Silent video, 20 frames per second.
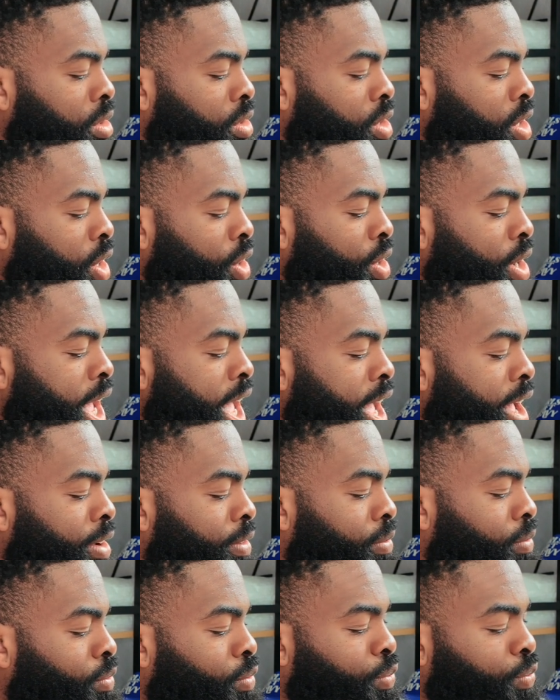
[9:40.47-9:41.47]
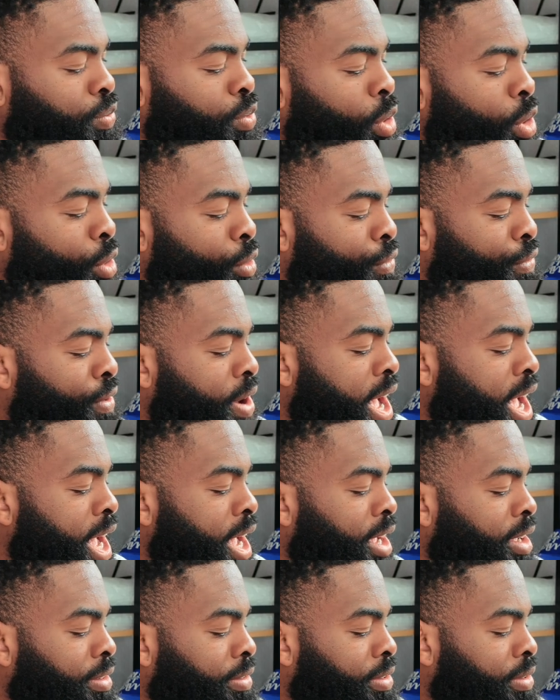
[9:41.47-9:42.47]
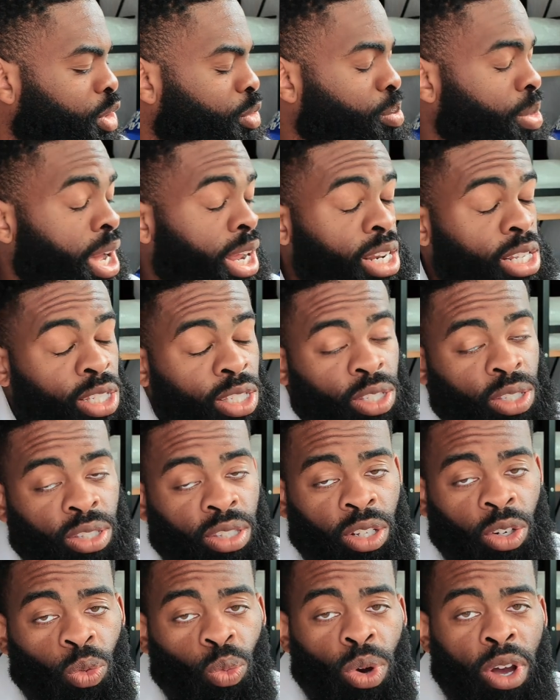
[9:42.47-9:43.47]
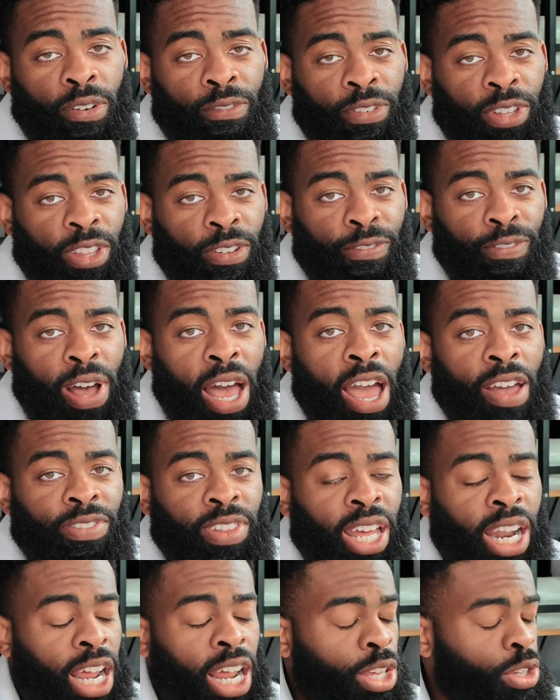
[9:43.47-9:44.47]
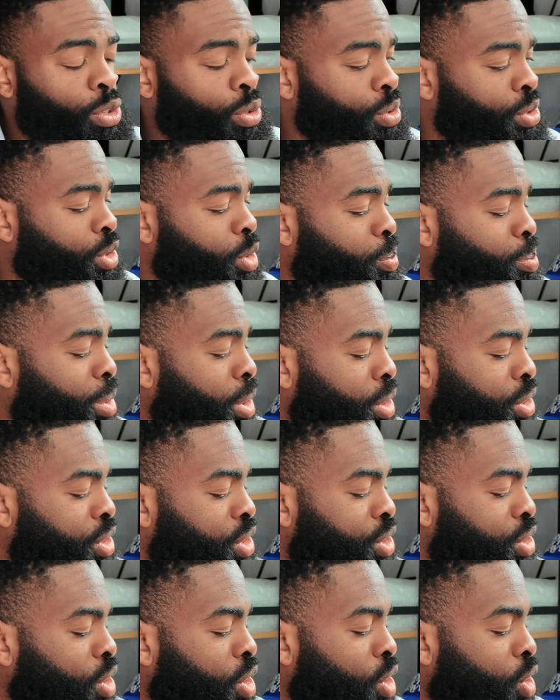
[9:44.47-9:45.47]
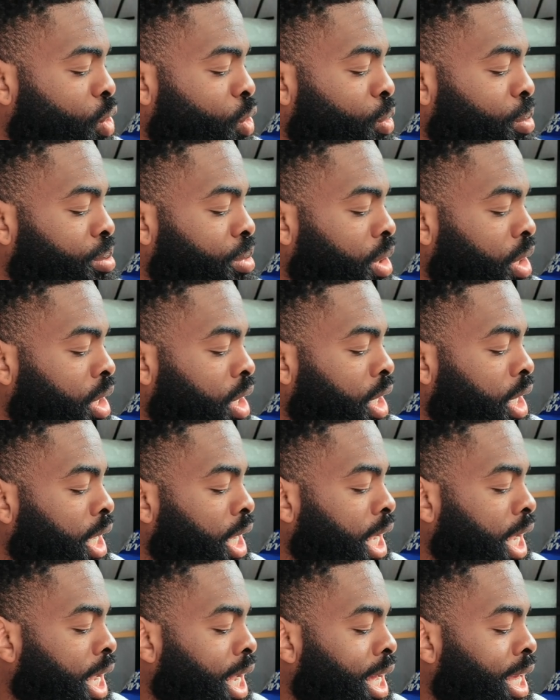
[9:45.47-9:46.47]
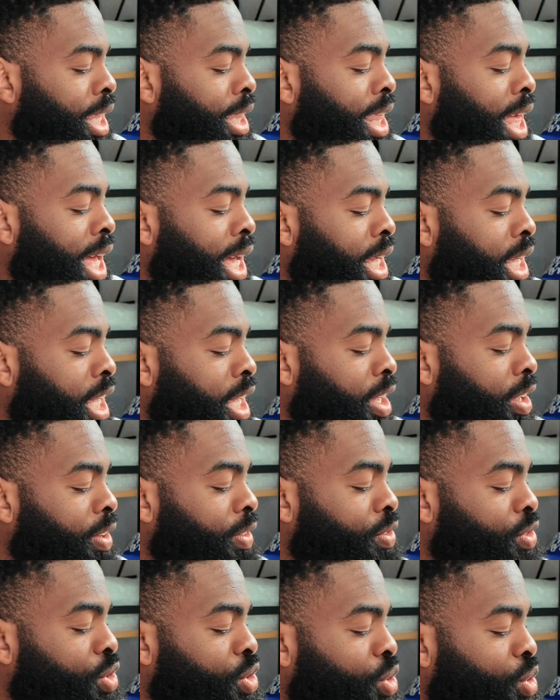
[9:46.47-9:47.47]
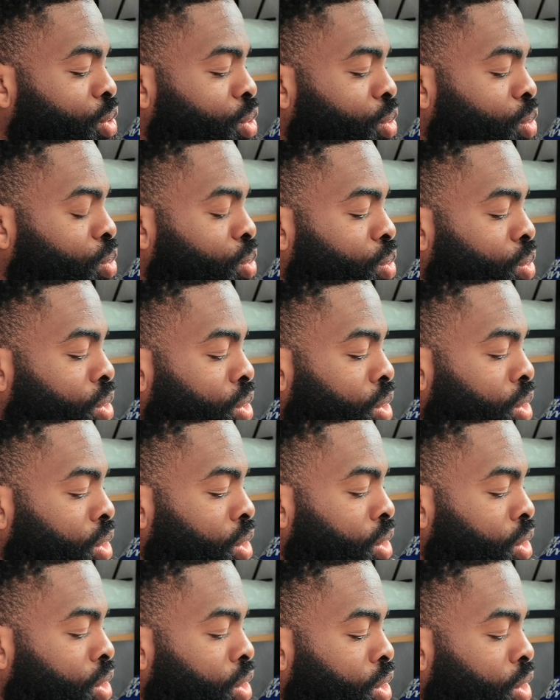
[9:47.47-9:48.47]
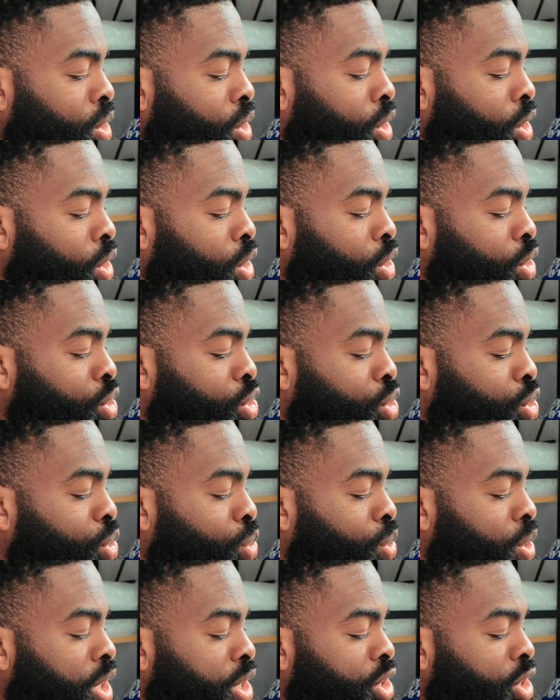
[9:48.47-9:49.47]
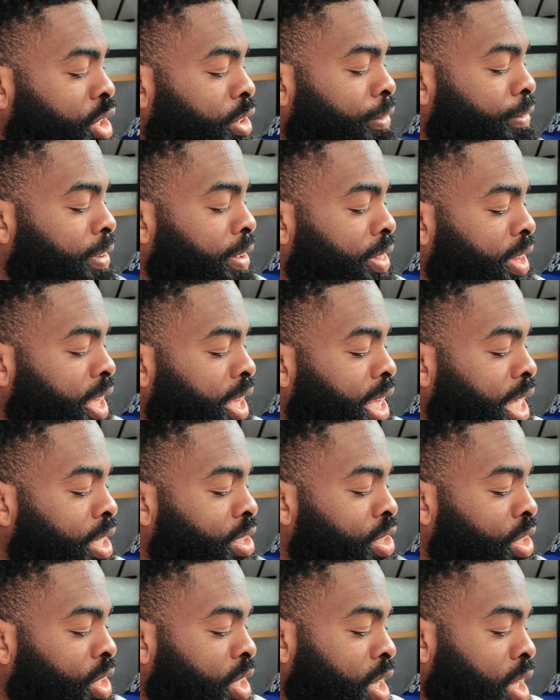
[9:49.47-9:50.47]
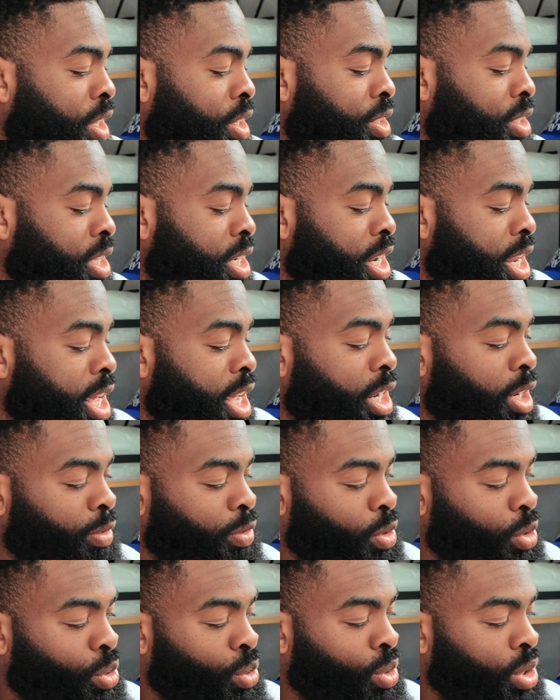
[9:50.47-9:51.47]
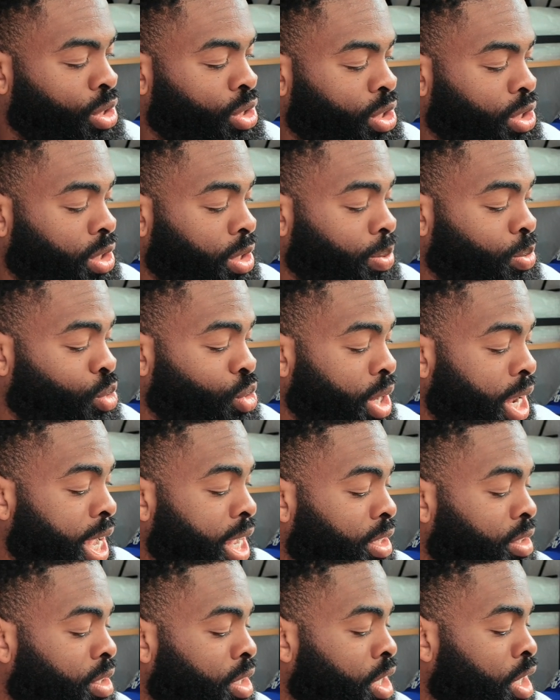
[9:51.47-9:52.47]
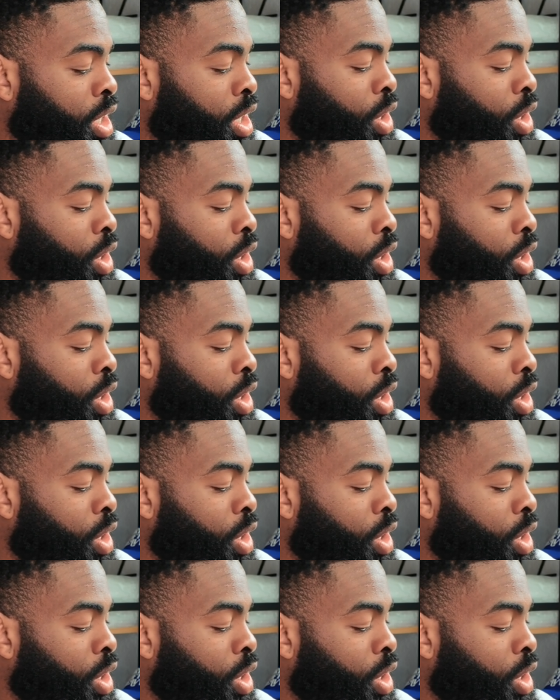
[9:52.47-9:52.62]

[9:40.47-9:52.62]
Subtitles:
so at 405, you minus the 155 that I used to purchase the home, that gives you $250,000. And then if you were to subtract